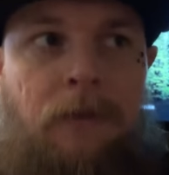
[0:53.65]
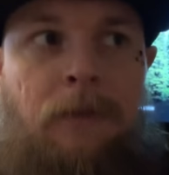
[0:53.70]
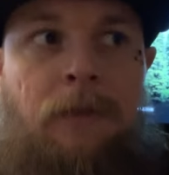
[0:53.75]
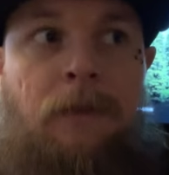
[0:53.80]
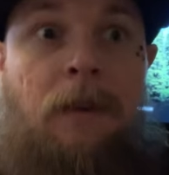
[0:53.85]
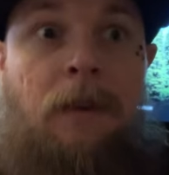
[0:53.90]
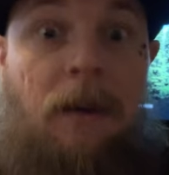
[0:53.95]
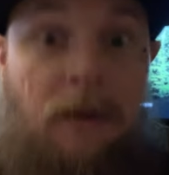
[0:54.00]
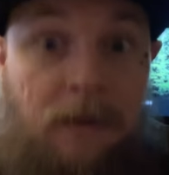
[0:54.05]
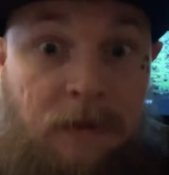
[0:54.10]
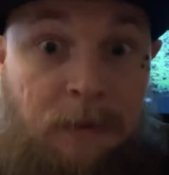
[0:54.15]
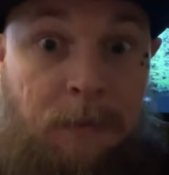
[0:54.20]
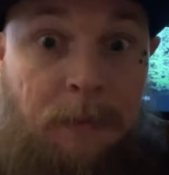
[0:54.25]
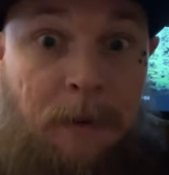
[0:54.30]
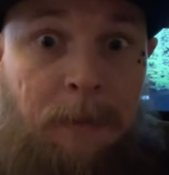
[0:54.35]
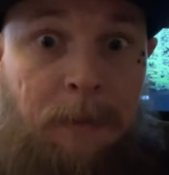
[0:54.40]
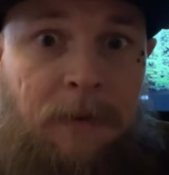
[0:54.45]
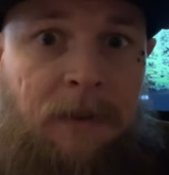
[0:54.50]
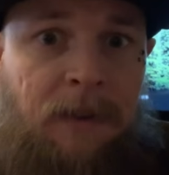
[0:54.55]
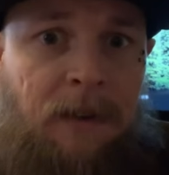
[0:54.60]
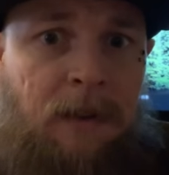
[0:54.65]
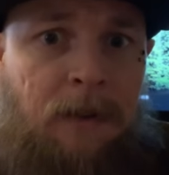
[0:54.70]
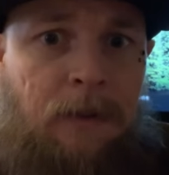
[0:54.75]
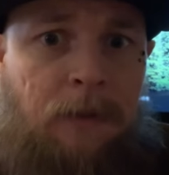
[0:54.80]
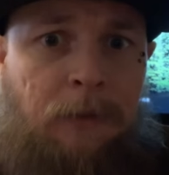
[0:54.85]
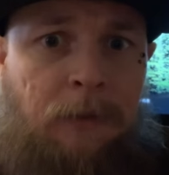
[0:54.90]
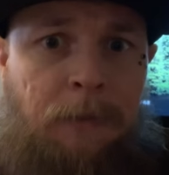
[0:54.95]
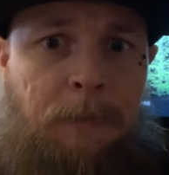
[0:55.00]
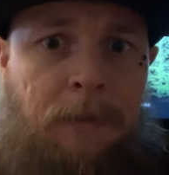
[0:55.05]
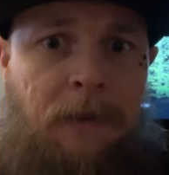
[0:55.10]
lots of paper
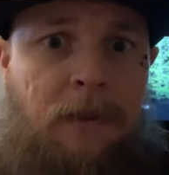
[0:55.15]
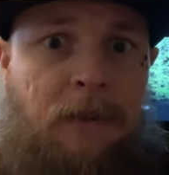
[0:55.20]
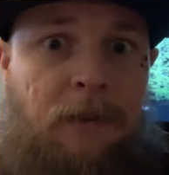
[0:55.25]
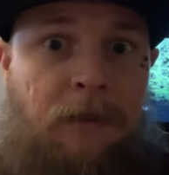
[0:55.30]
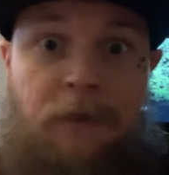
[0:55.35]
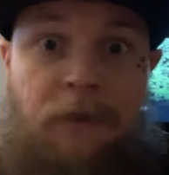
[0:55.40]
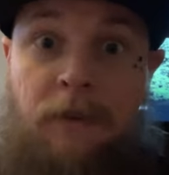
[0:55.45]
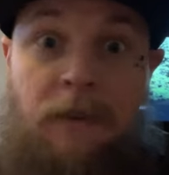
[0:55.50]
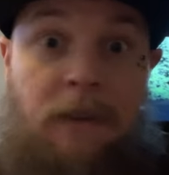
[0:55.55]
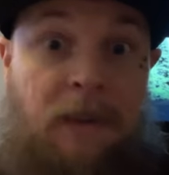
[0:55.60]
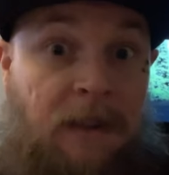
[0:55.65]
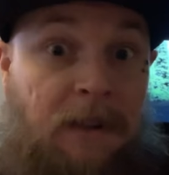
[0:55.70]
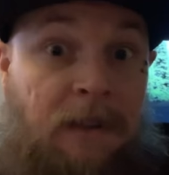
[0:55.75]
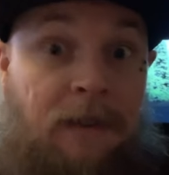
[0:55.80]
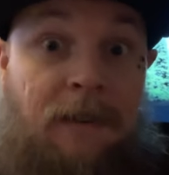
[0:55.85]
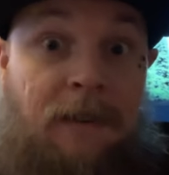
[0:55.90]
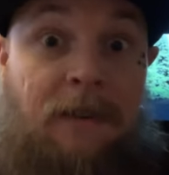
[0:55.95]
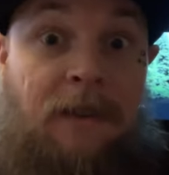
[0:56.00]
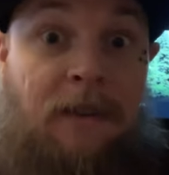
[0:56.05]
towels because you're going to get